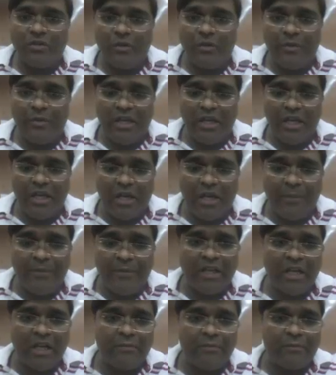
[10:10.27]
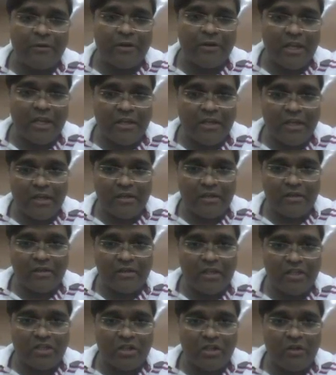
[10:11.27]
So this will be elliptically polarized light.
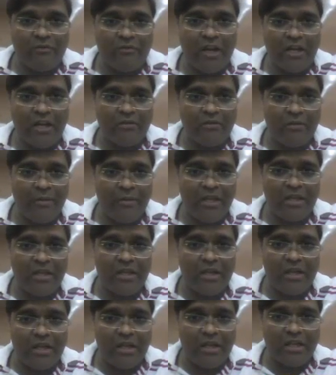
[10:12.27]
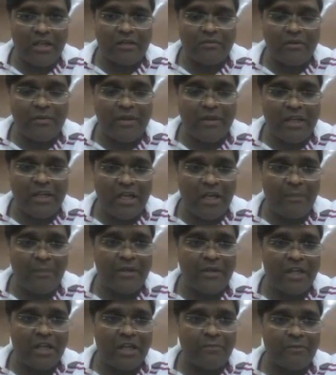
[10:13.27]
The nature of light will be, it will be
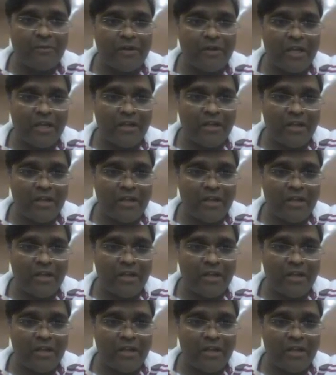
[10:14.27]
elliptically